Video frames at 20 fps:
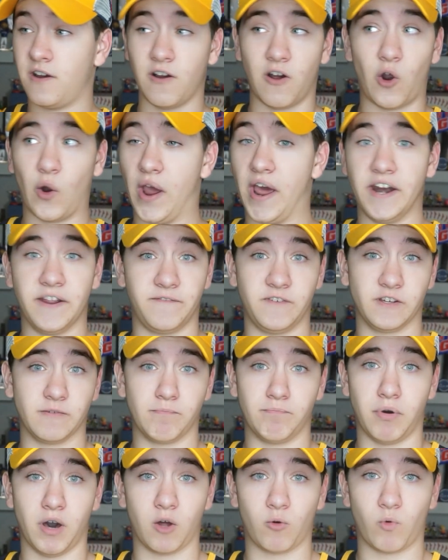are anything
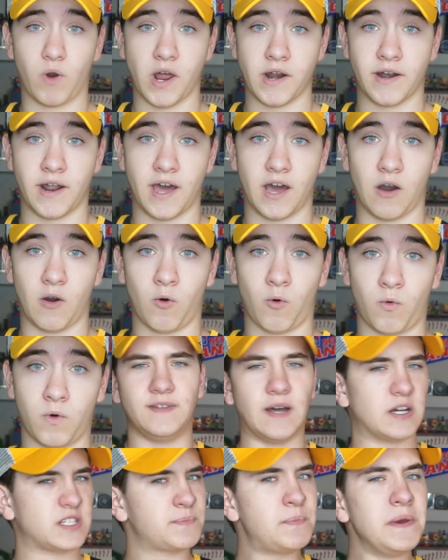but right now.
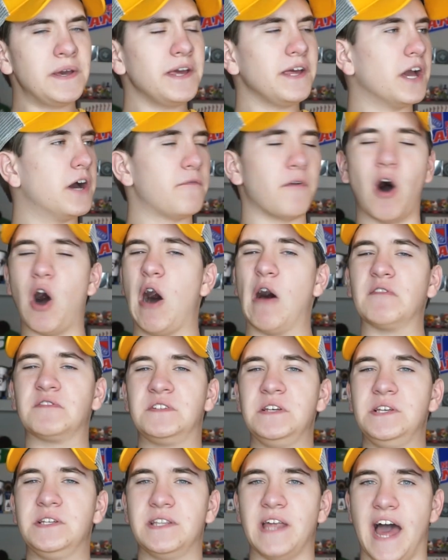Now, speaking of
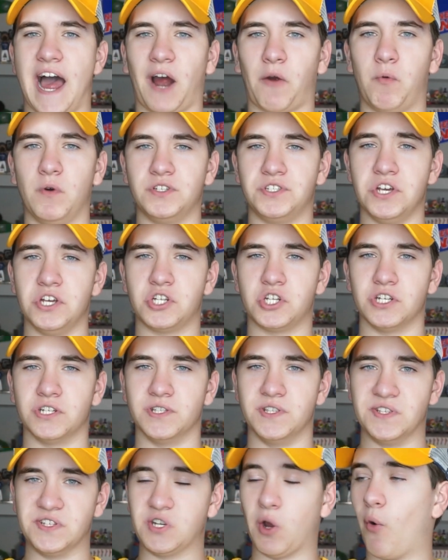offseason
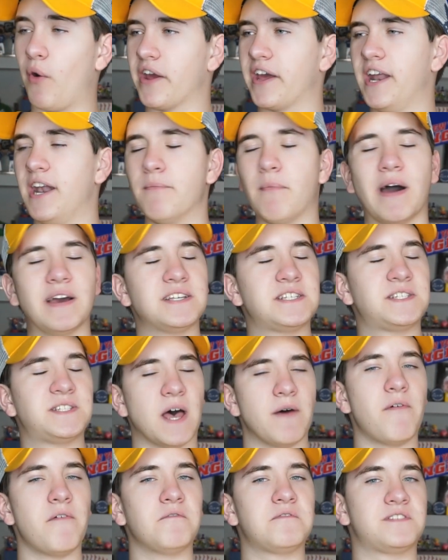acquisitions, going into my
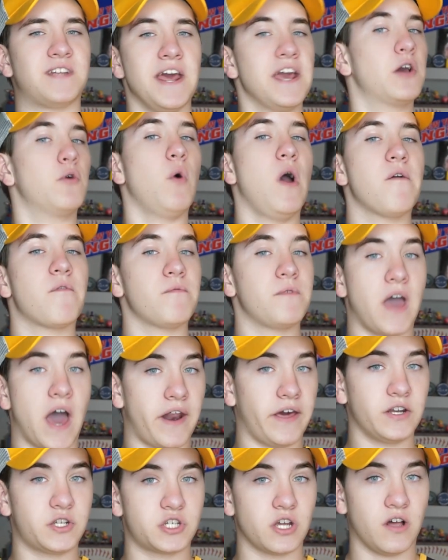seventh takeaway from the
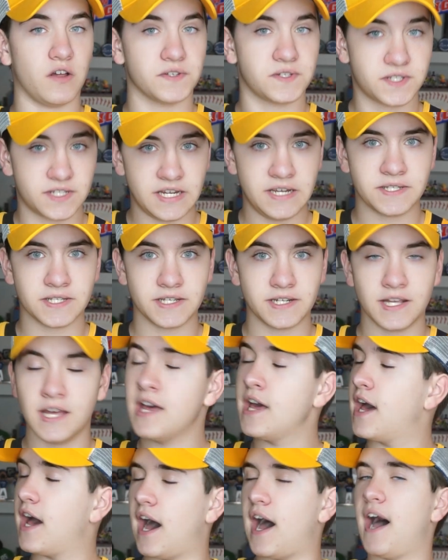NHL season,
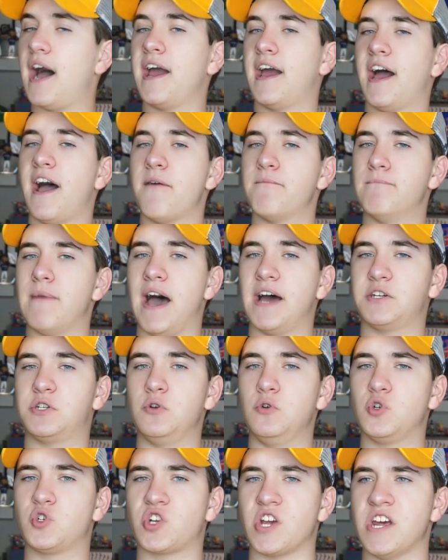I have Matt
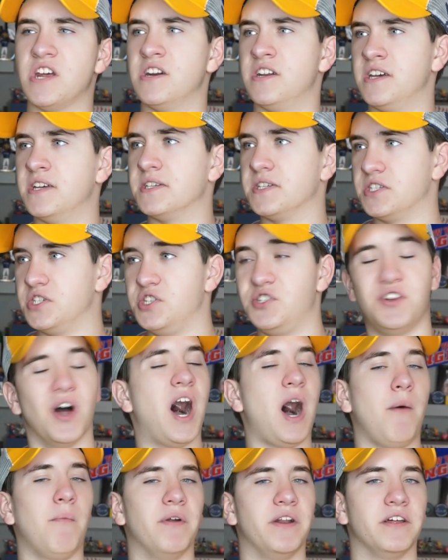Duchene, his
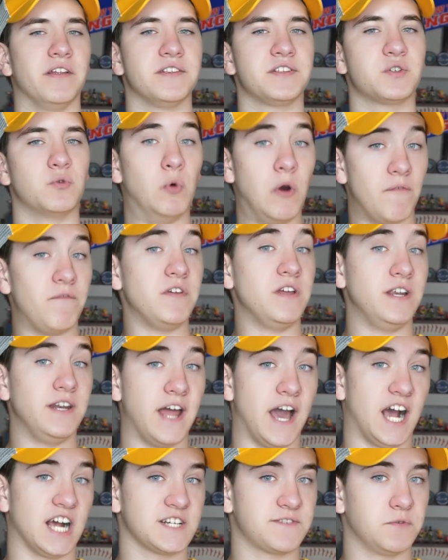dominance with the
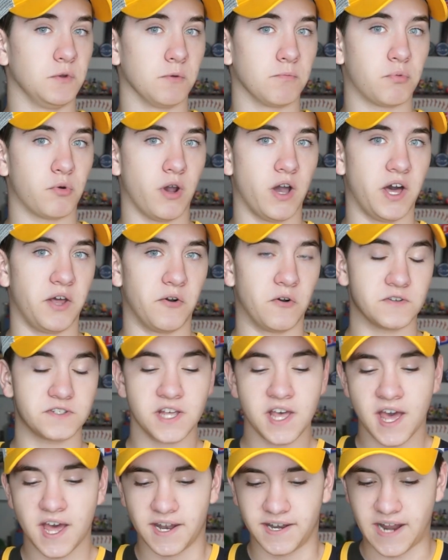Nashville Predators.
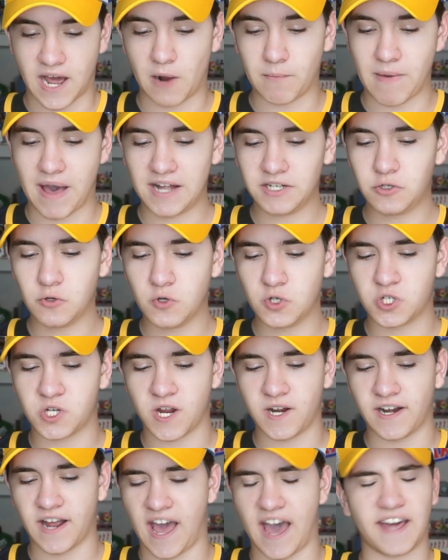Now, Matt
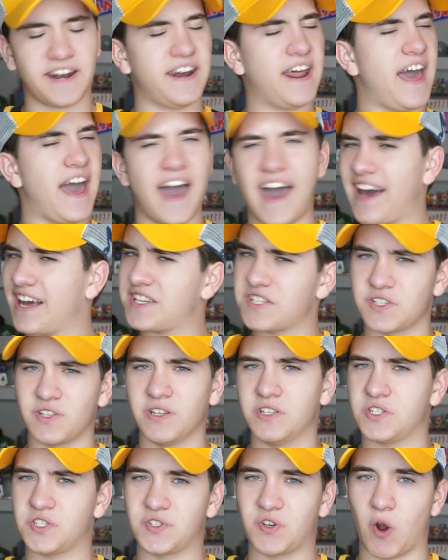Duchene had an
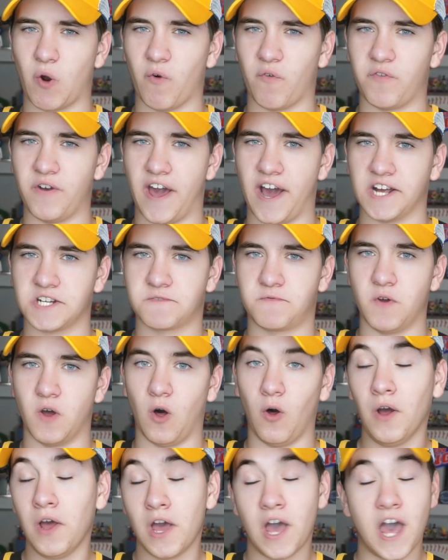excellent start with Nashville,